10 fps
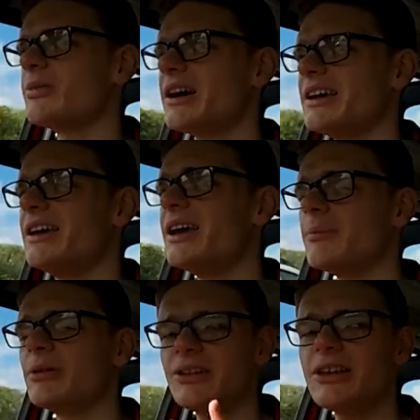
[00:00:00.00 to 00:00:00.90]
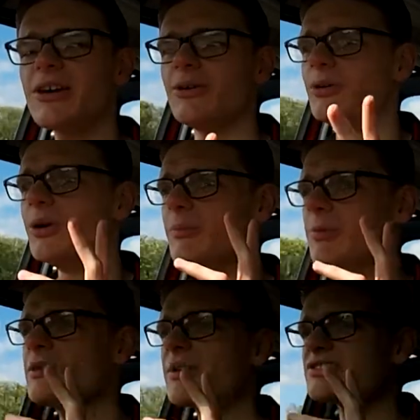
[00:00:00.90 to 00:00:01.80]
away. But no,
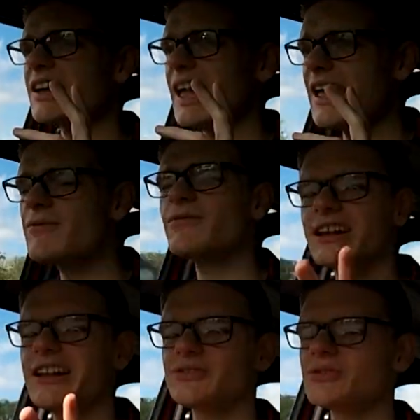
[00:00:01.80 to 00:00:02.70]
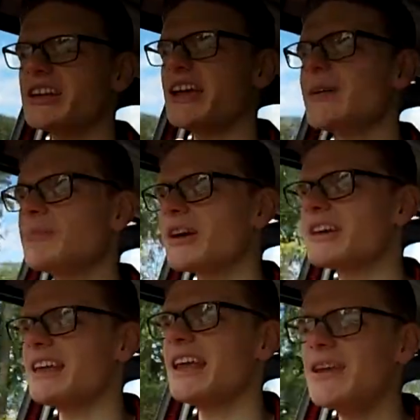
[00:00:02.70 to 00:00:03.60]
pretty much every electronic
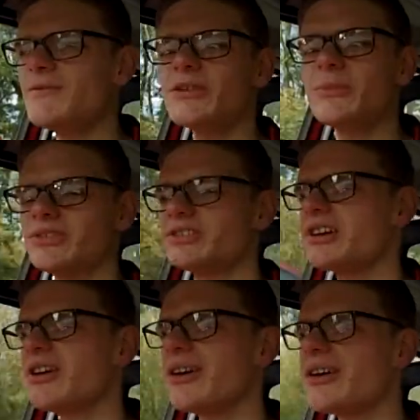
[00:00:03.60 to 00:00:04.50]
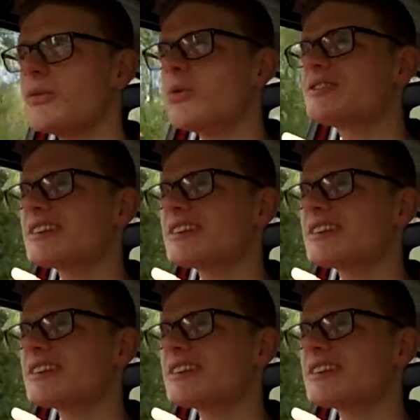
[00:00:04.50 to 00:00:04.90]
handbrake in every modern car will